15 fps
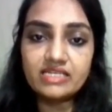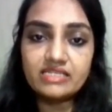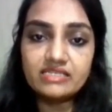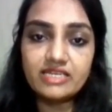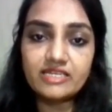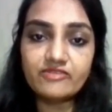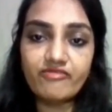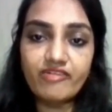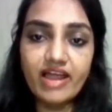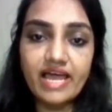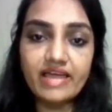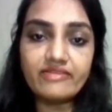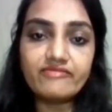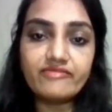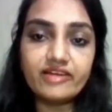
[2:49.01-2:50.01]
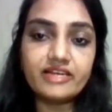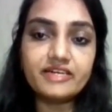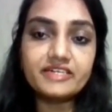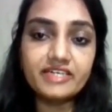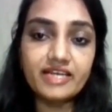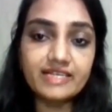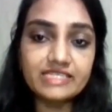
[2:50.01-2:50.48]
this fly will
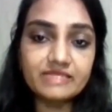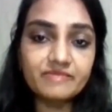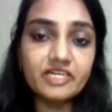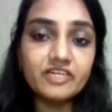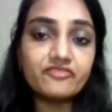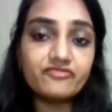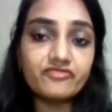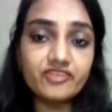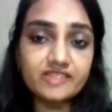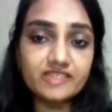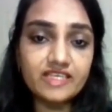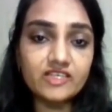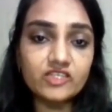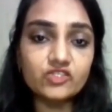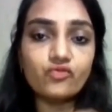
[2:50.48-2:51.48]
transmit feces